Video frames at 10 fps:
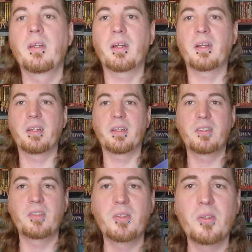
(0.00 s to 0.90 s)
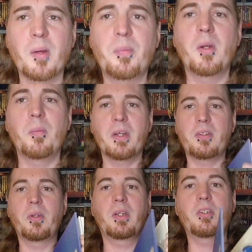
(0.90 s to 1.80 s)
I'm gonna scoot up here a bit
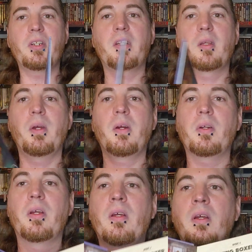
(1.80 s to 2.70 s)
so we can check them out.